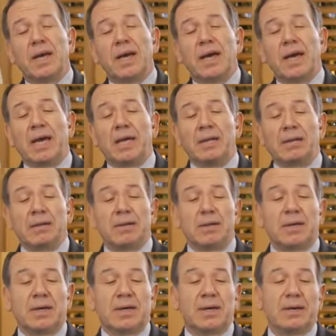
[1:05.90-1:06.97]
And
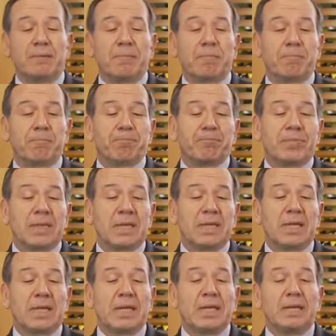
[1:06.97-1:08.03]

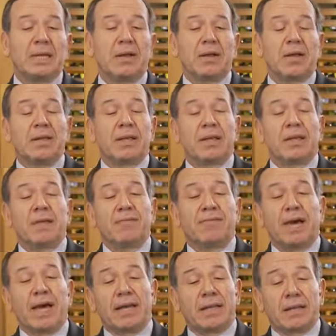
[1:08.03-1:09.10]
in
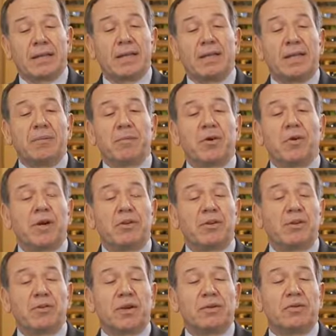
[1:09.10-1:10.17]
fact,
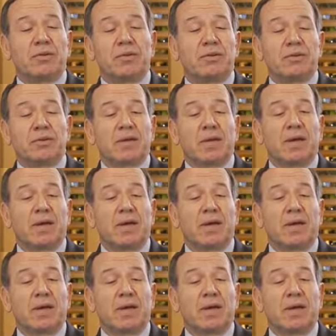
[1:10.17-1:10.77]
immigration judges, there's